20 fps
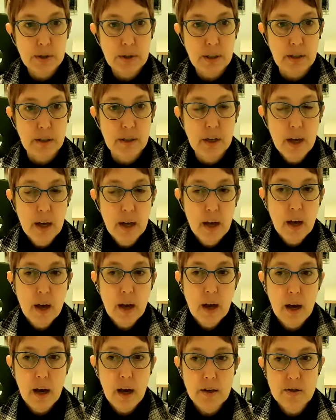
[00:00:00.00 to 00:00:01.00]
And
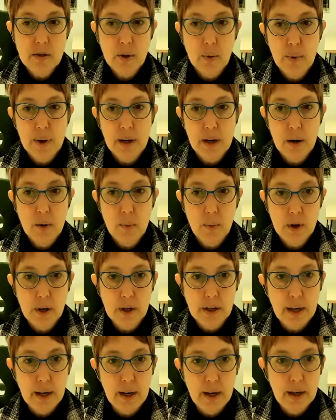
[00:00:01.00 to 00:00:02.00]
so we are
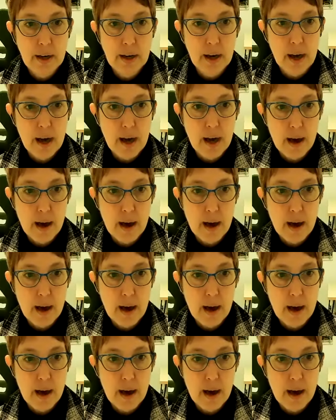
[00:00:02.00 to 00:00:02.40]
working